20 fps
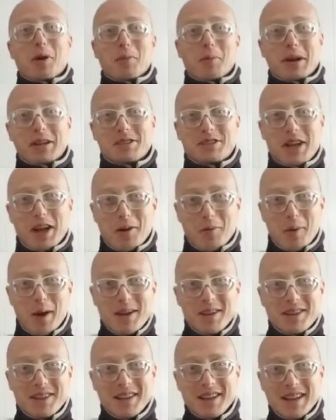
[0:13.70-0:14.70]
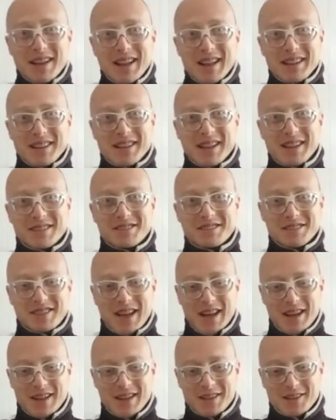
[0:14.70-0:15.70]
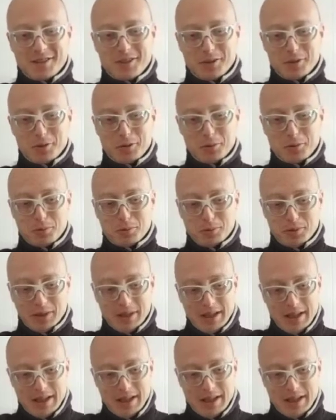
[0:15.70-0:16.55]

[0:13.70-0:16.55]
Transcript: my chair went, let's get into